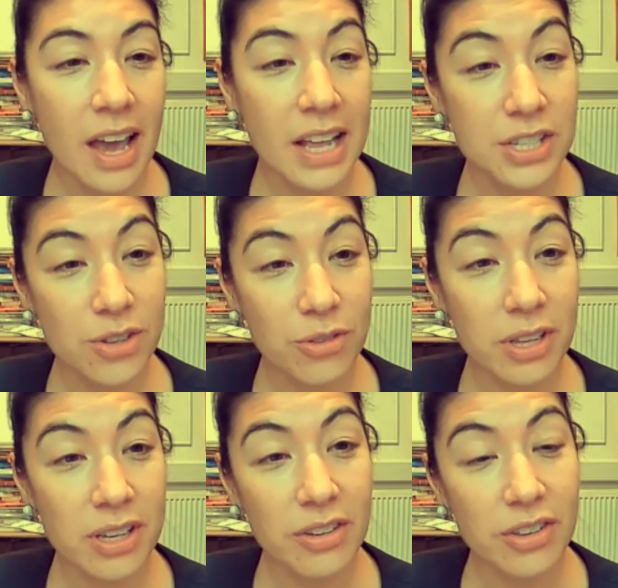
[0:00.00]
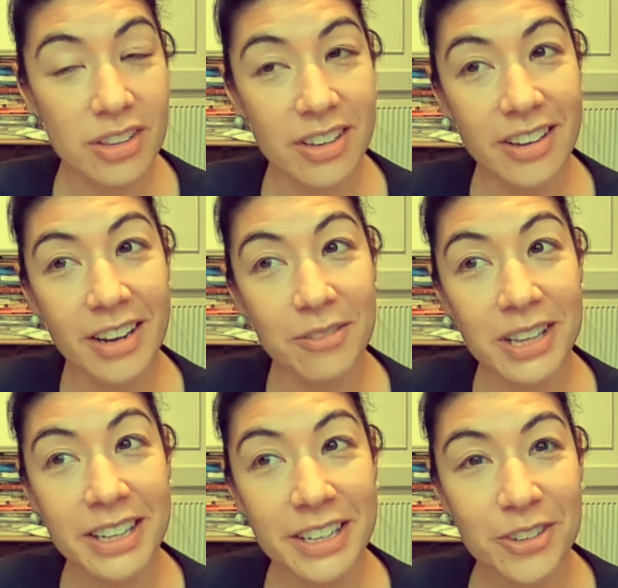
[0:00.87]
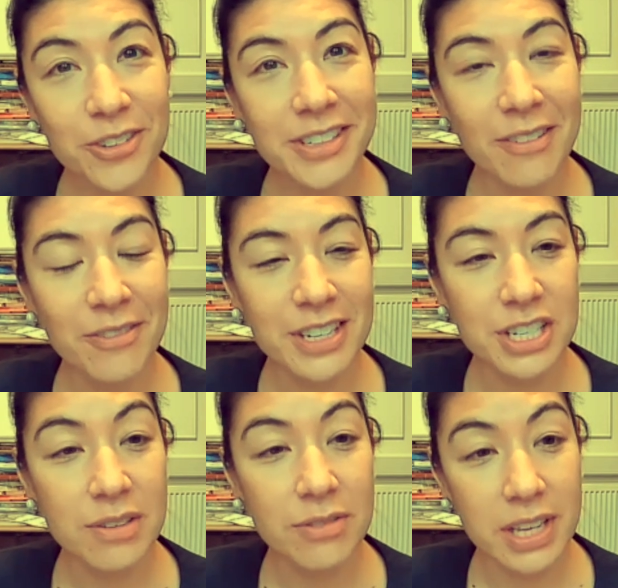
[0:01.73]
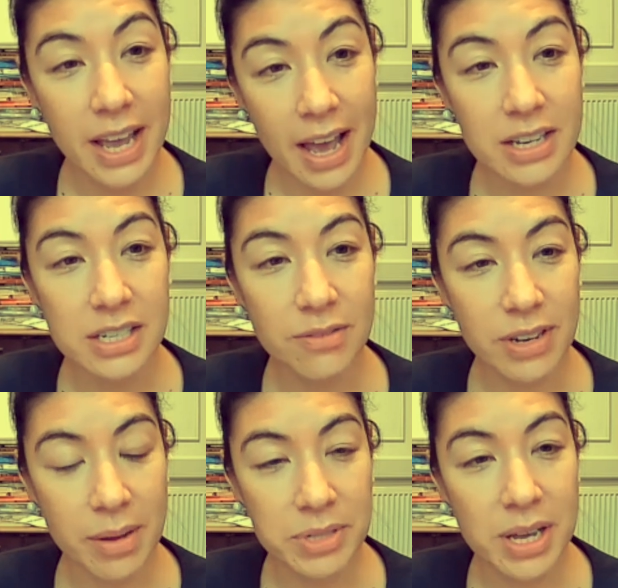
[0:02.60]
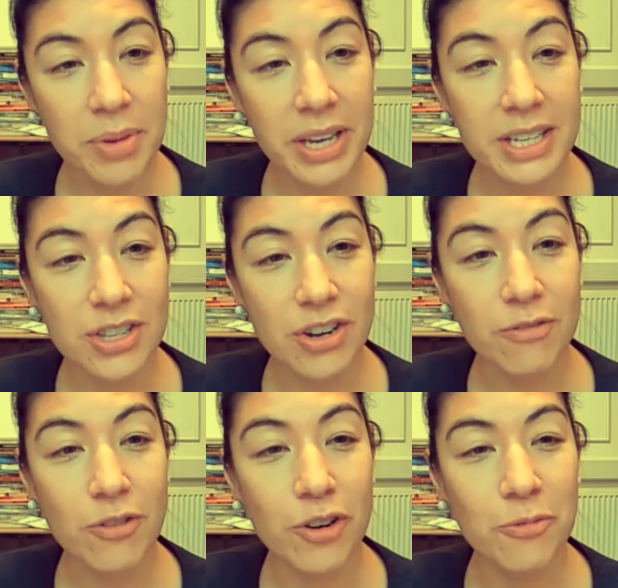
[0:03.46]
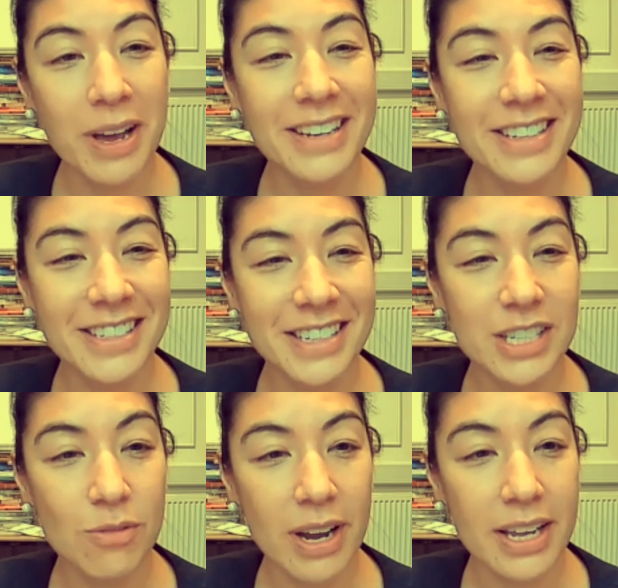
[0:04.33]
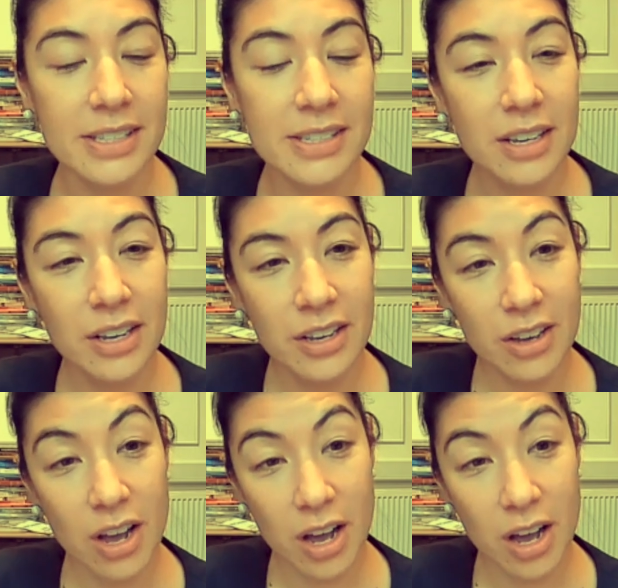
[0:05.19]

And so the kind of clinical definition of the end of an epidemic is therefore when disease rates